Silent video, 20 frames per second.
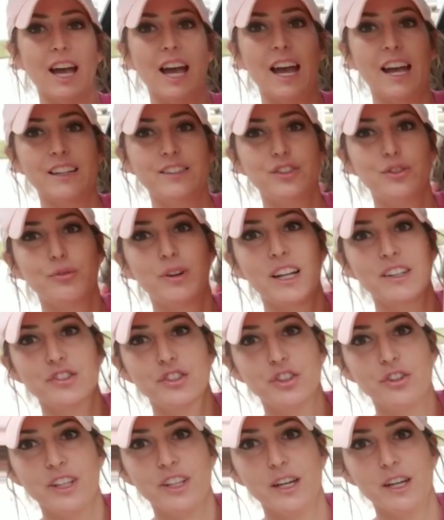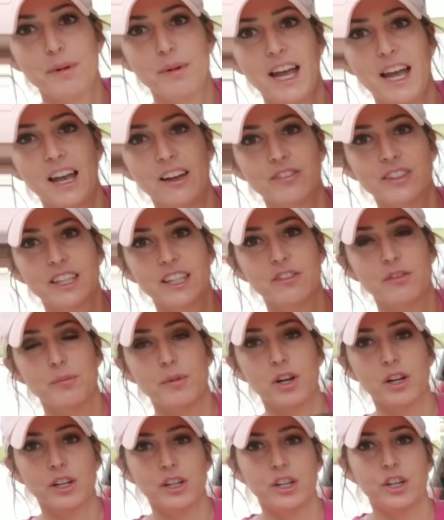I had to rescue them. I have to give them
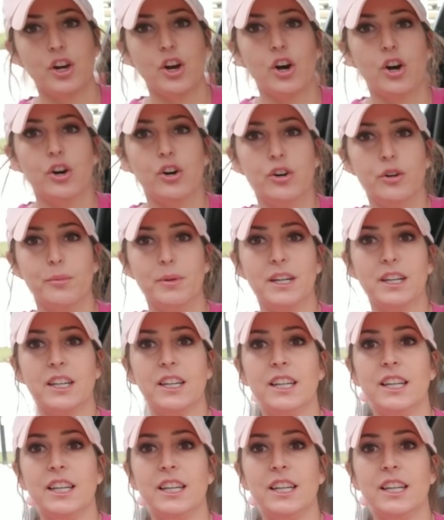a good home.